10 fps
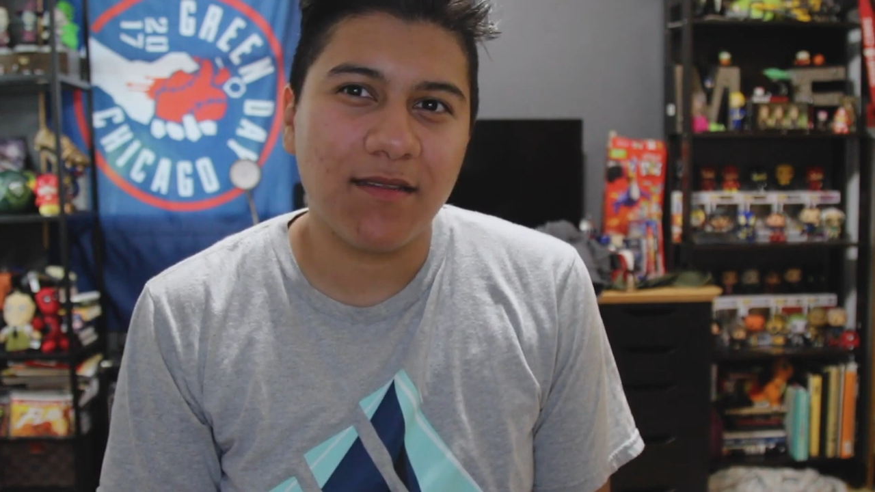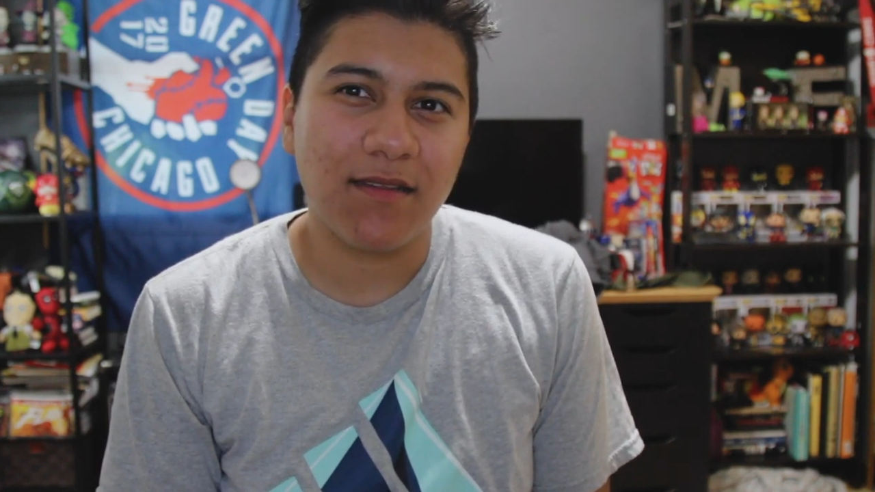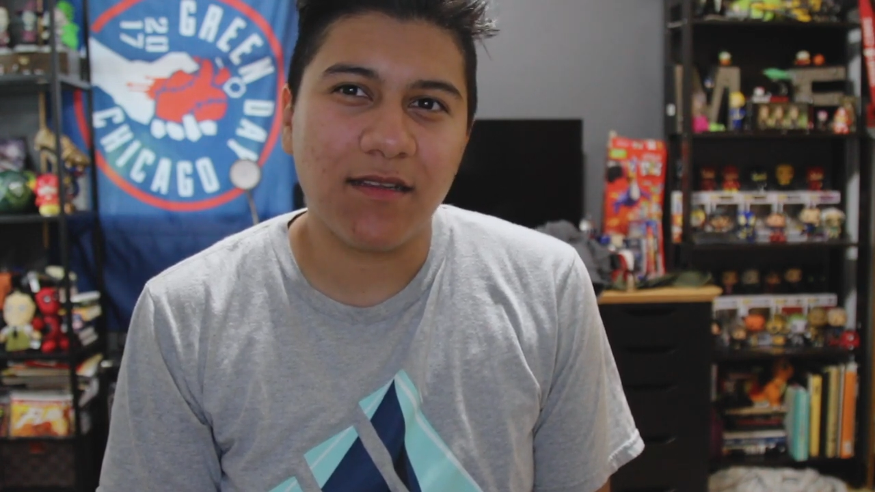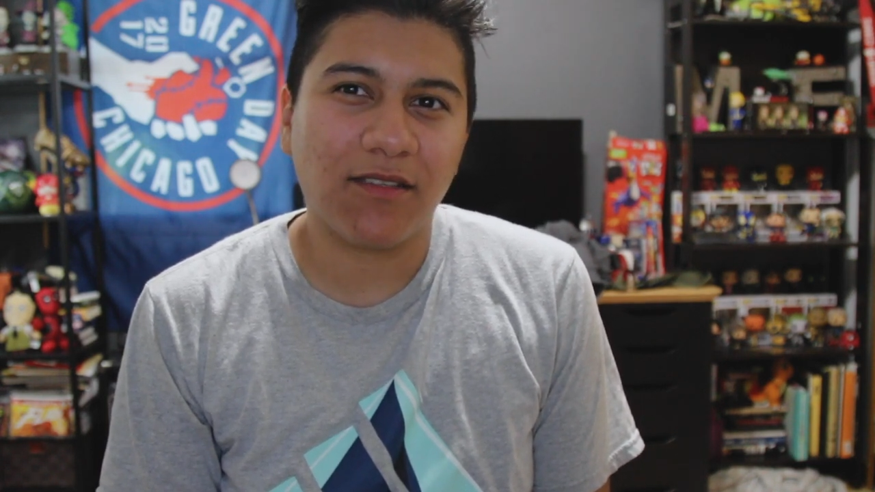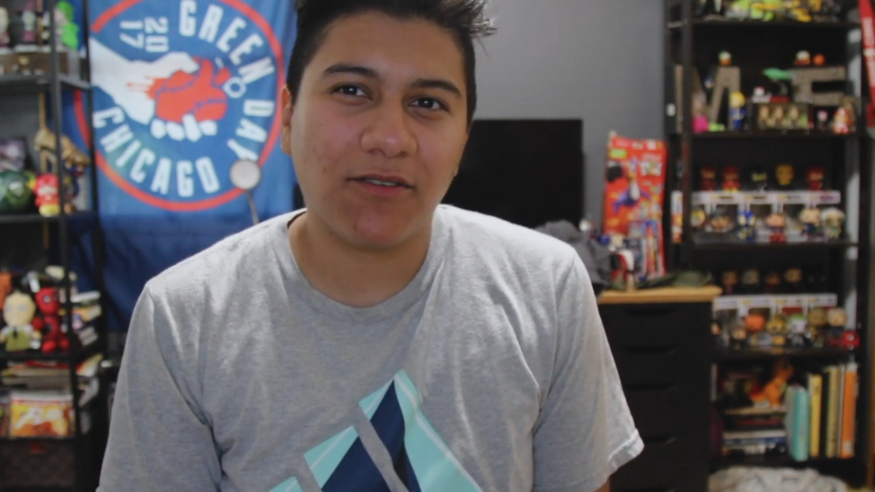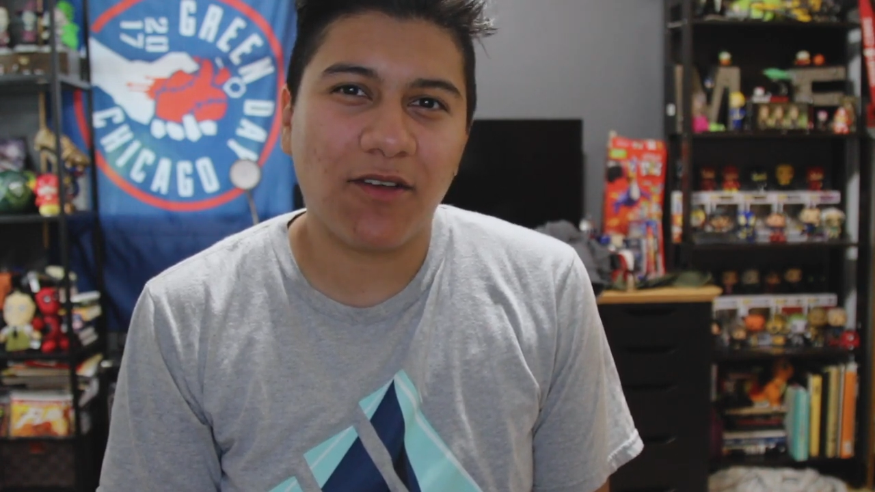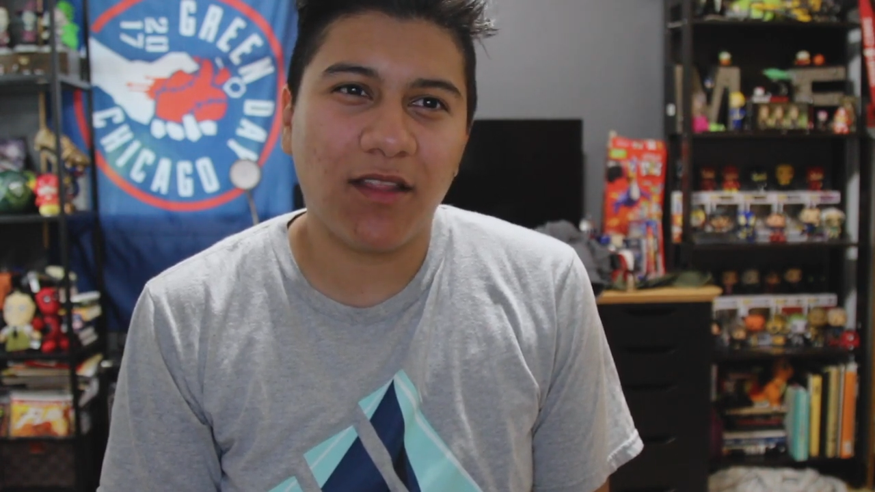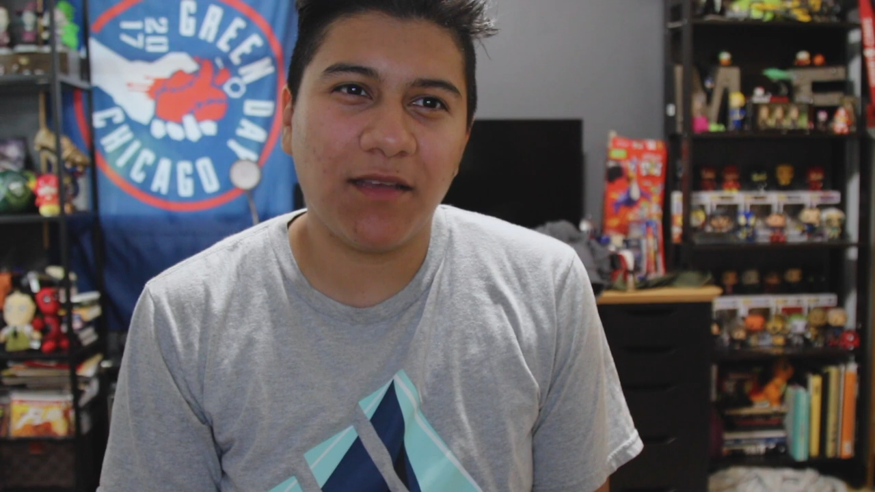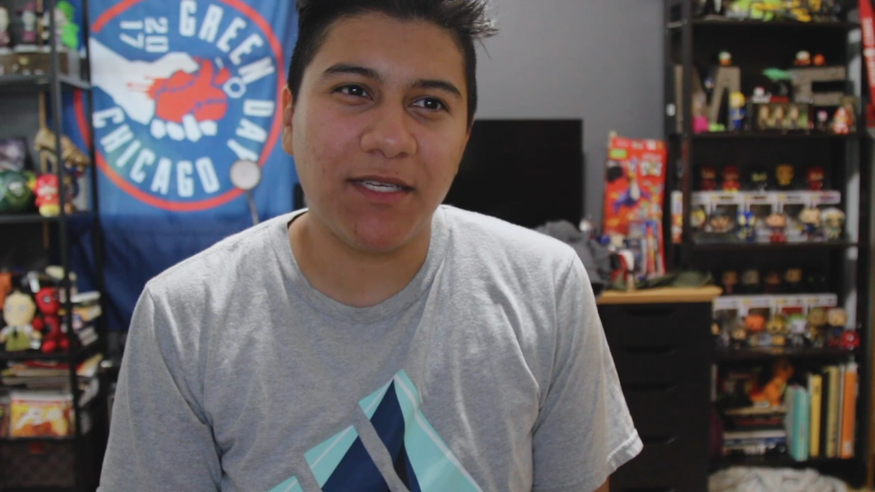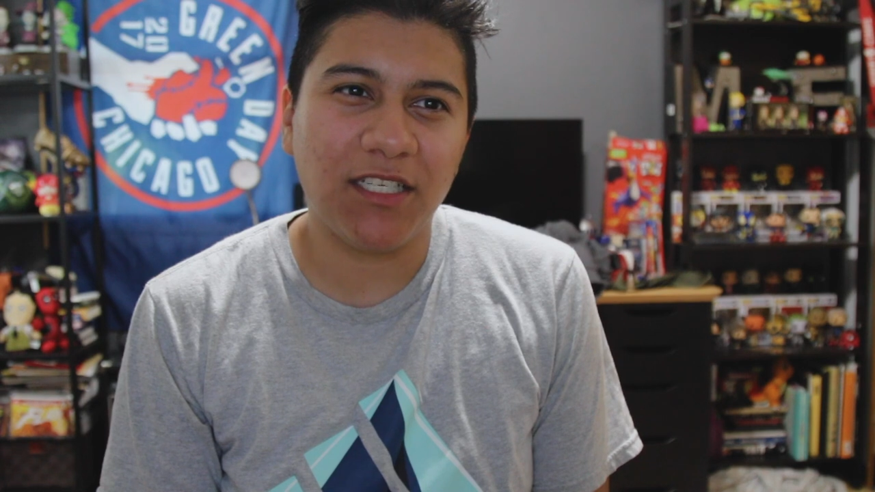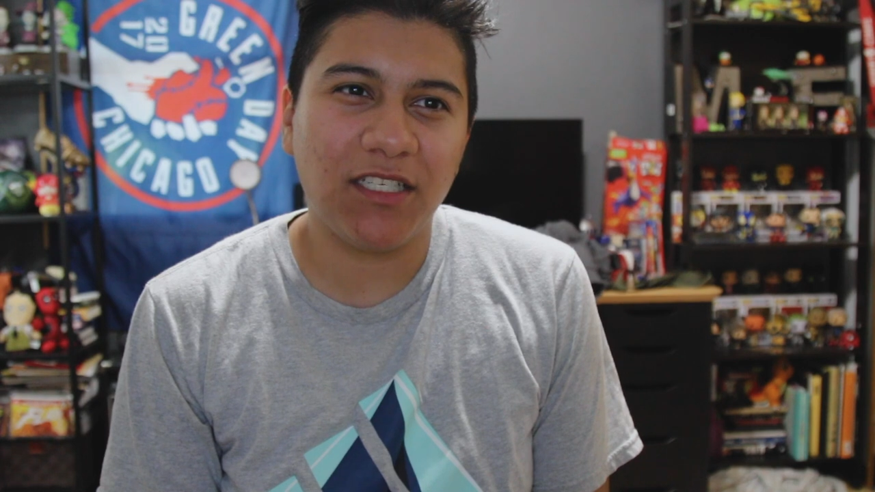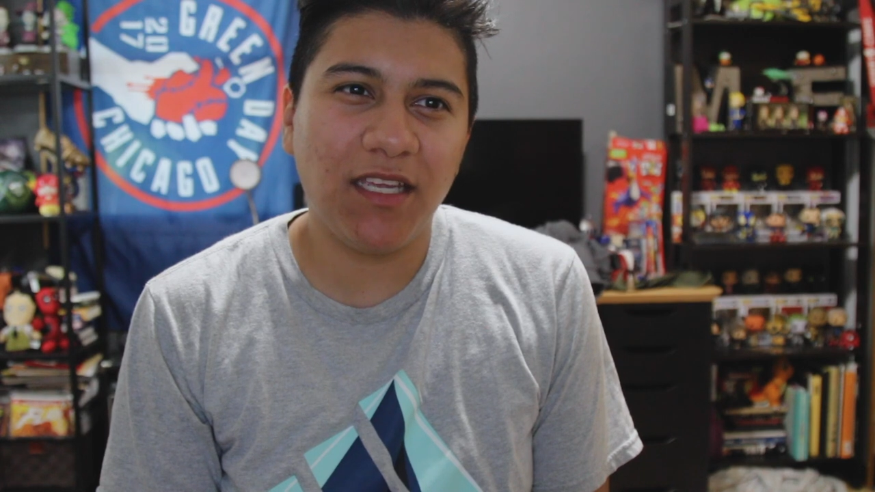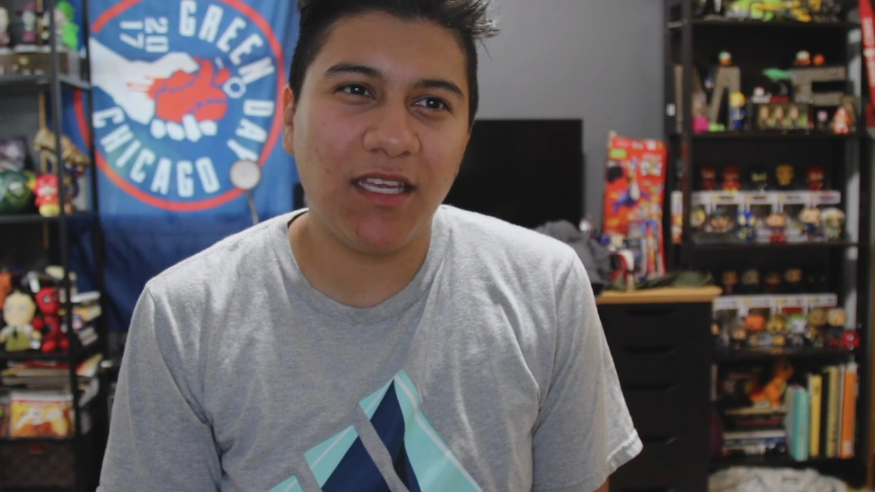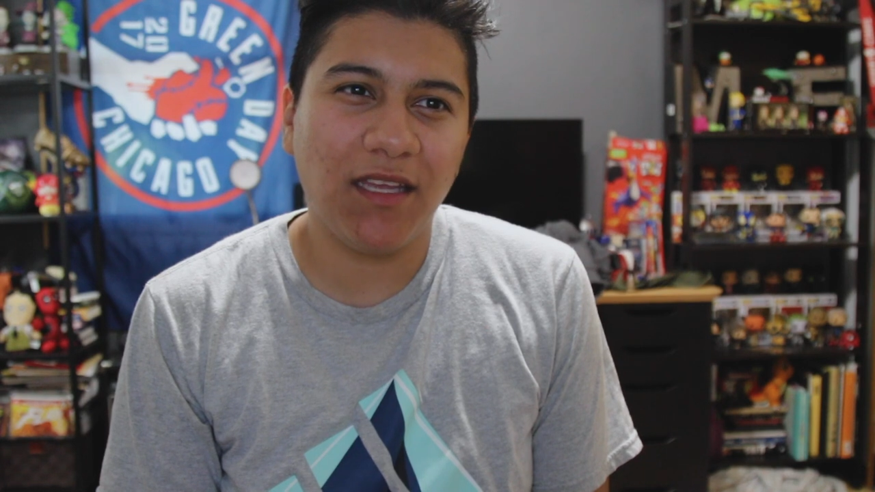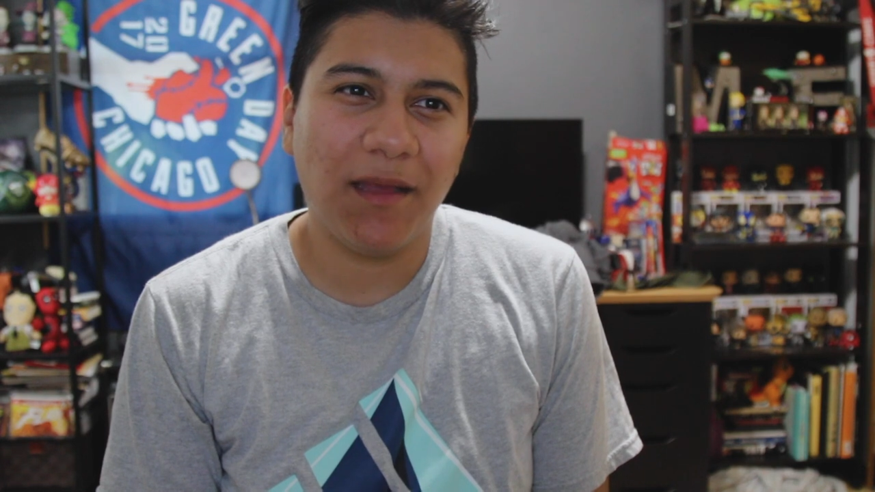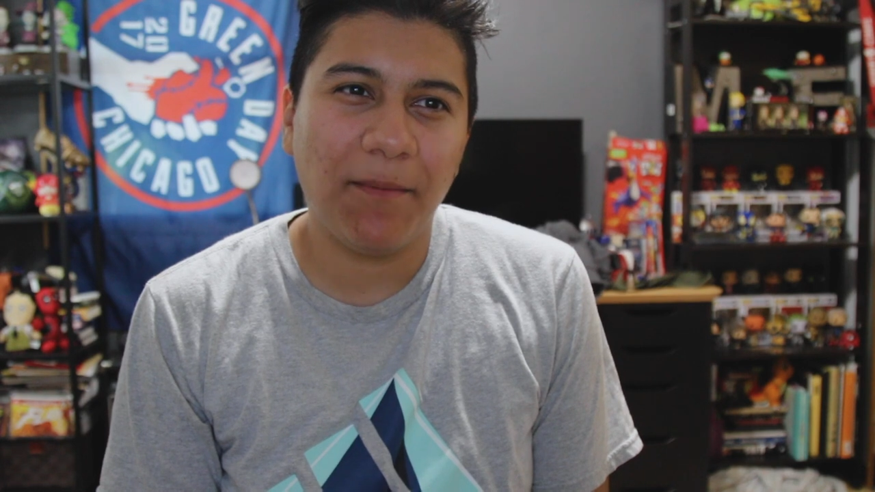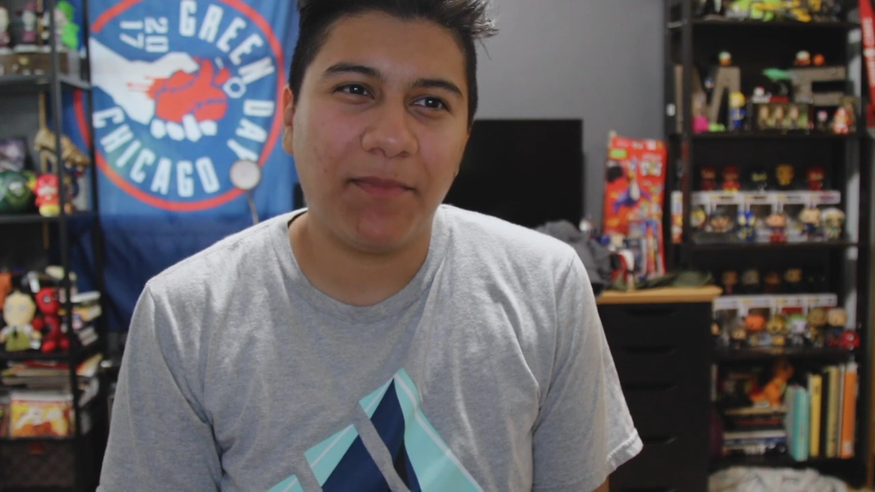They're still calling me she,